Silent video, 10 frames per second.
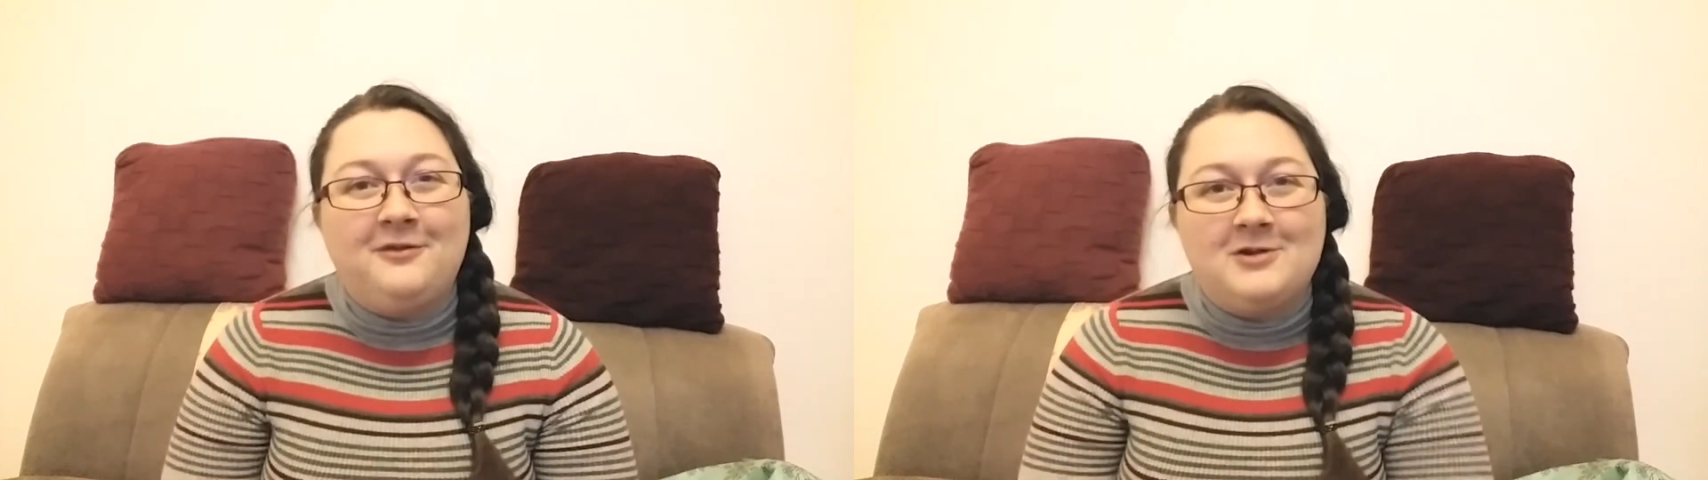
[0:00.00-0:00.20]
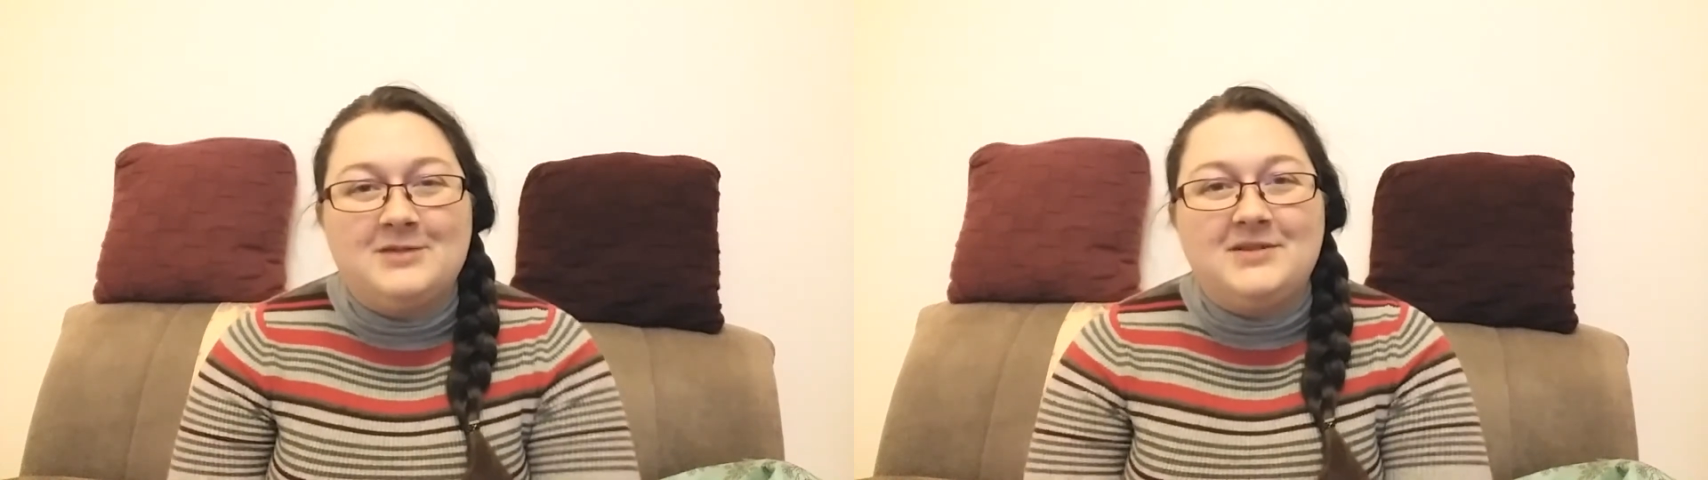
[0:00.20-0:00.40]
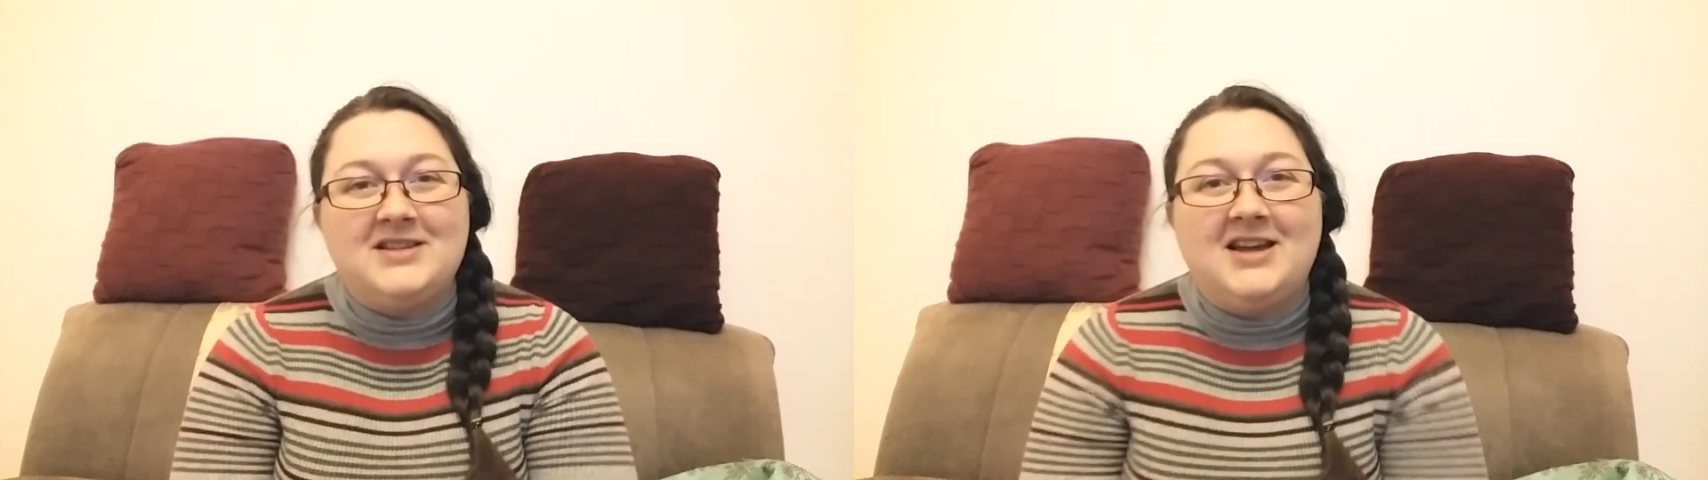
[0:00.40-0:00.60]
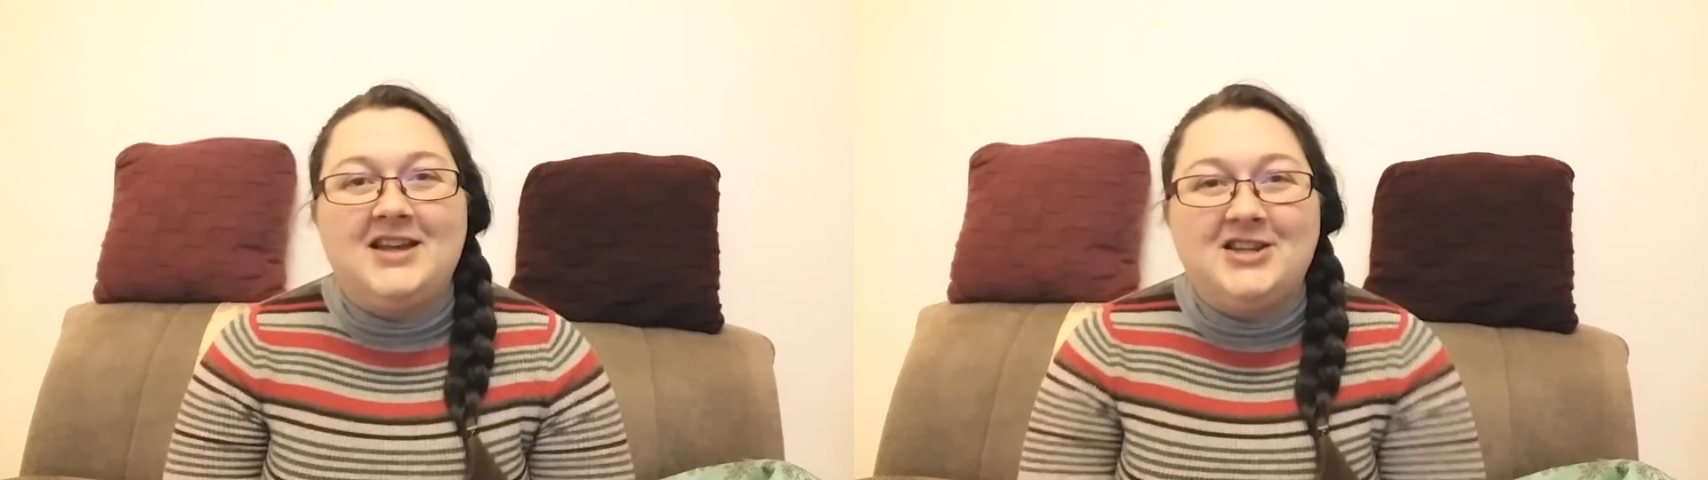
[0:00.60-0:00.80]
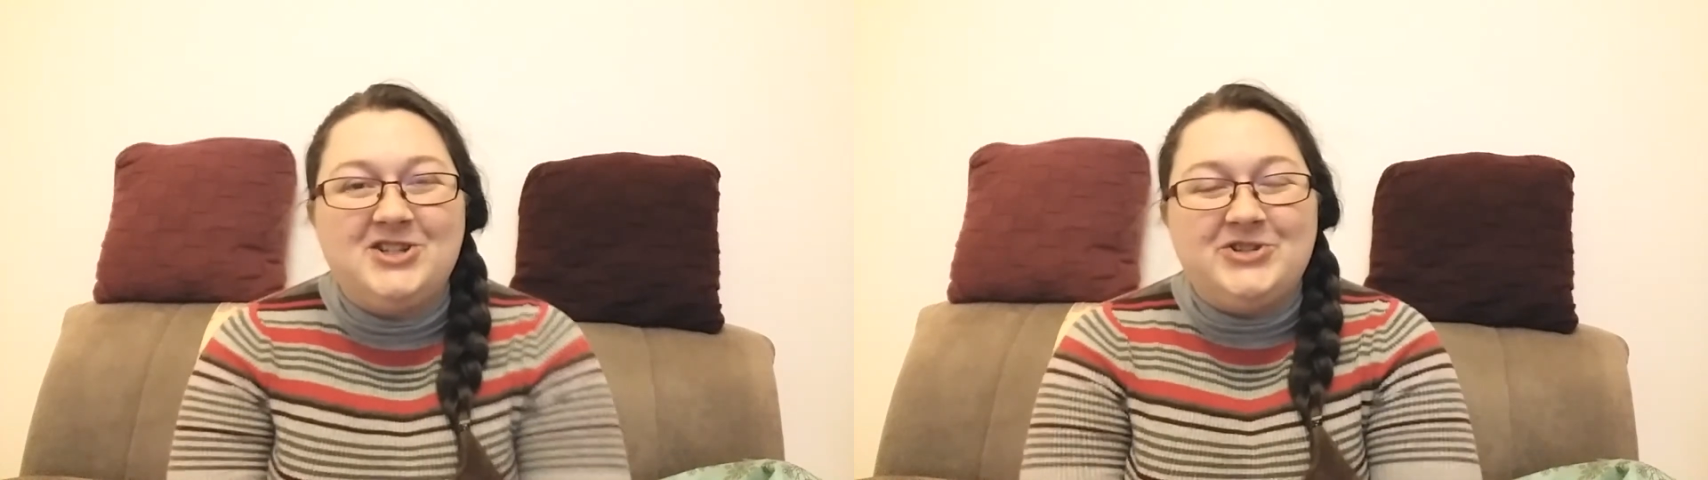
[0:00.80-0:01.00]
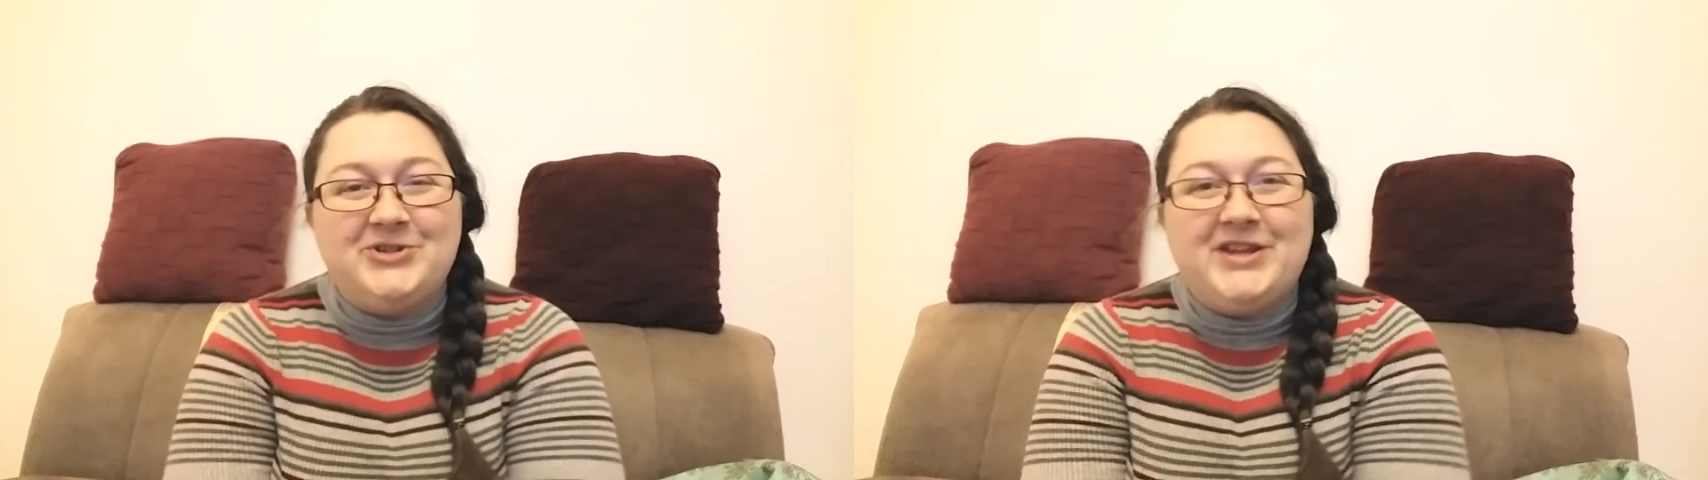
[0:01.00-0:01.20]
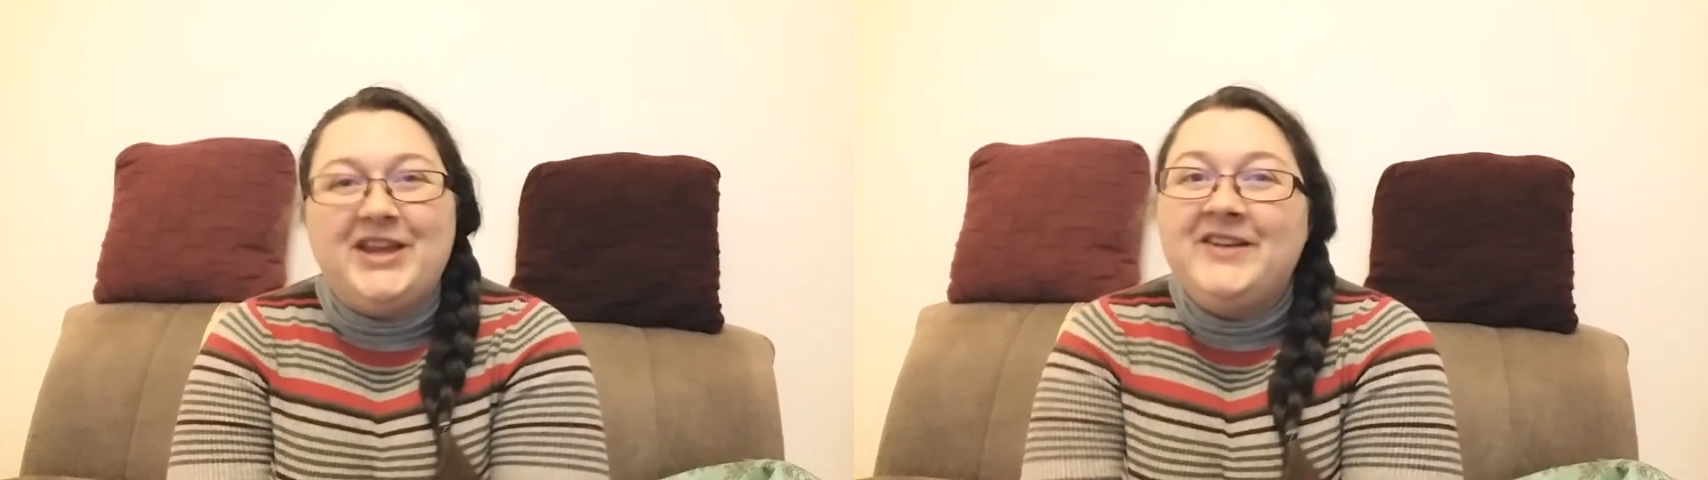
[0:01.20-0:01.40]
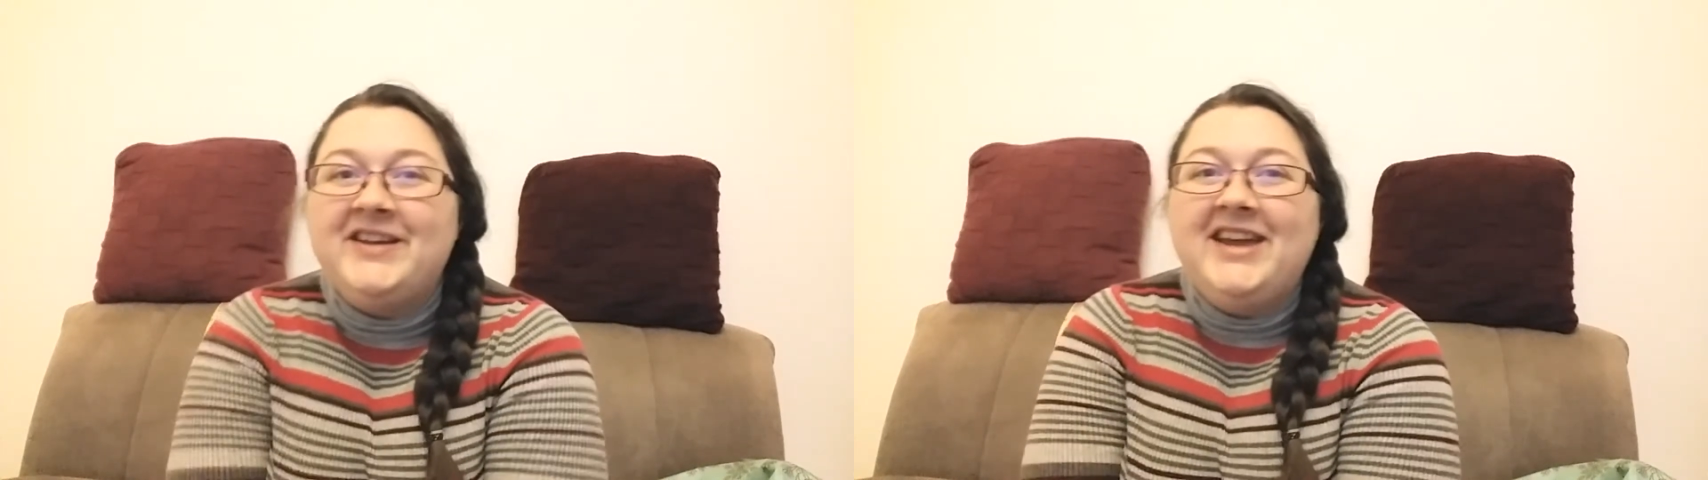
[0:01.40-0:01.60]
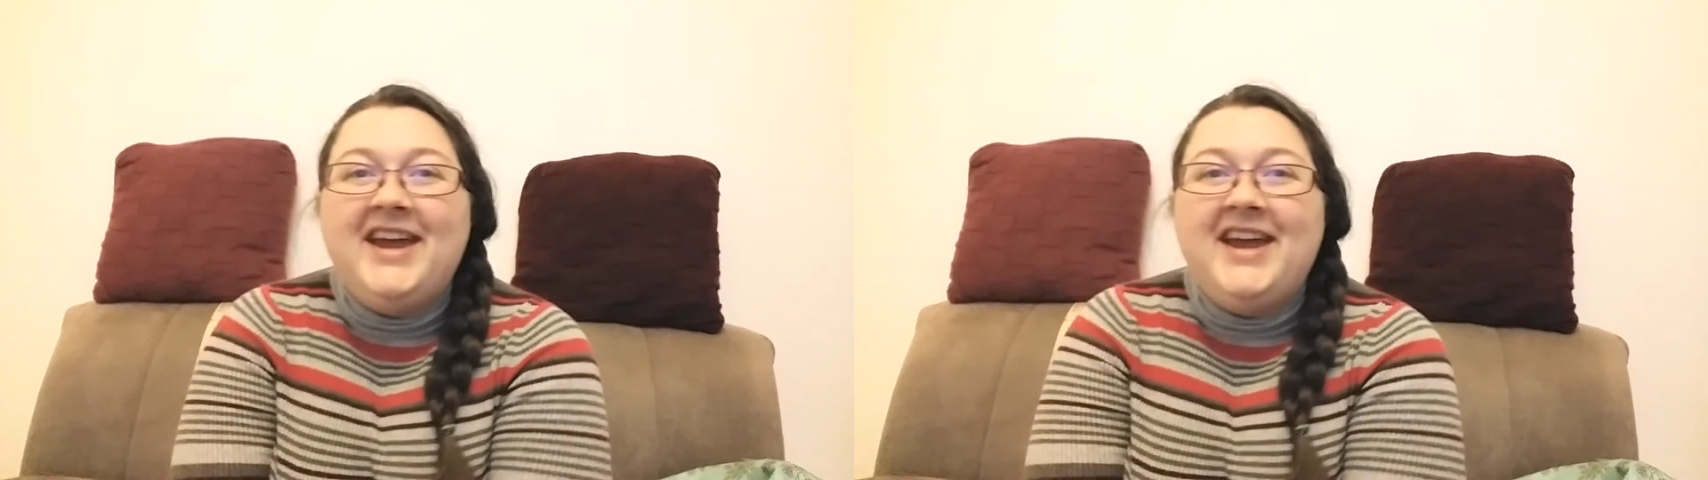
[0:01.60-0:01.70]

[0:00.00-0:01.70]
Christmas, I assure you.